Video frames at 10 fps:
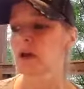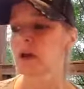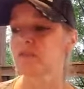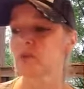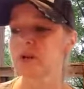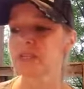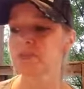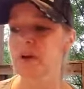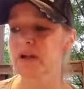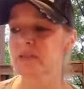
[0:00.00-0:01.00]
Avoid
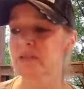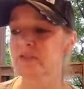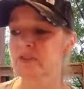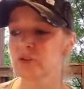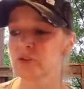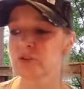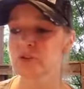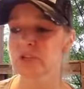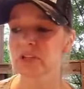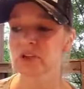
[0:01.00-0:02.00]
spicy foods for
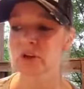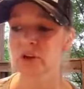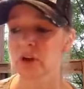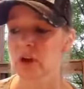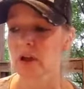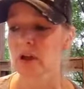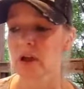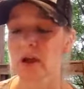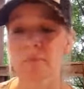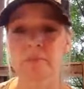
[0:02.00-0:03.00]
dinner.
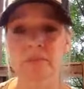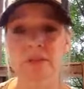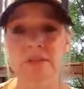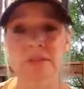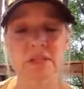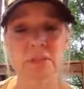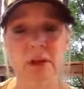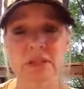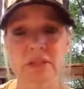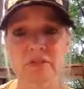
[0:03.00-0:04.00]
This
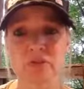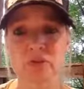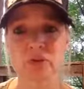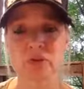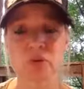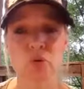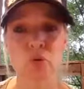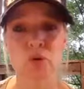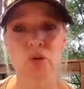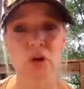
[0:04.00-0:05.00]
spicy foods
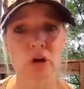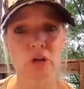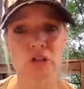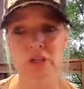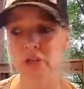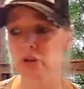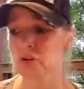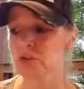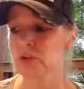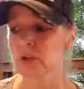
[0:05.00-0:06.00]
or large
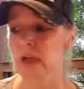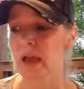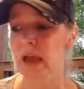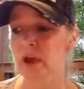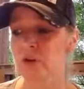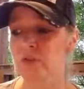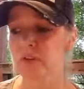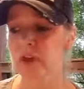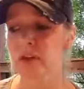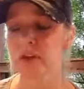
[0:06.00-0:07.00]
dinners
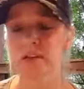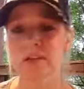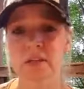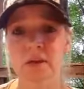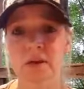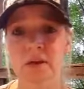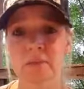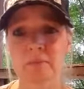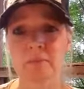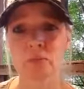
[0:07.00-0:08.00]
aggravate
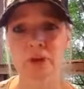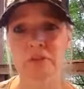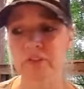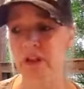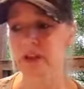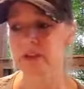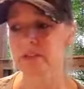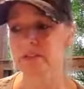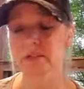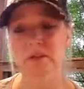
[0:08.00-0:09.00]

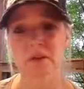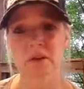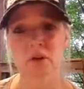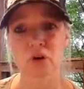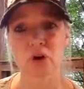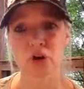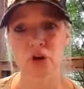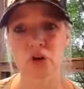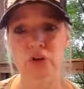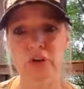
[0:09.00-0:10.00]
reflux or
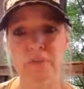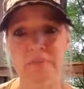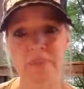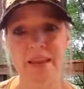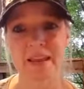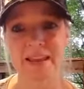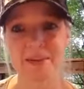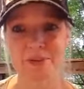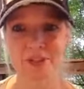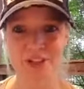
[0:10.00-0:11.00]
GERD. Hey,
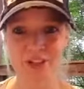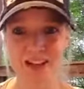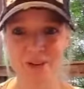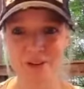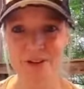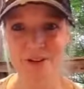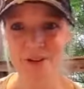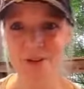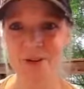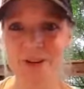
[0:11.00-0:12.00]
Michelle, how are
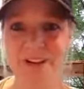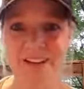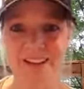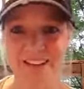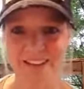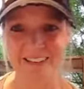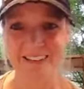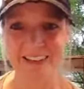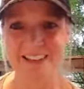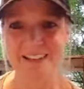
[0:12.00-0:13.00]
you?
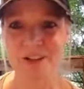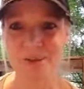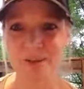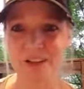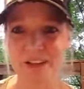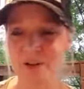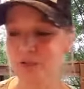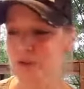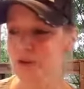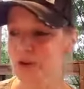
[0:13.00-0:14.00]
it's a little bit later
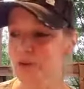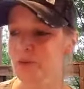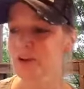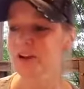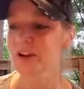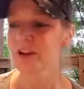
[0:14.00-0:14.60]
over where you are.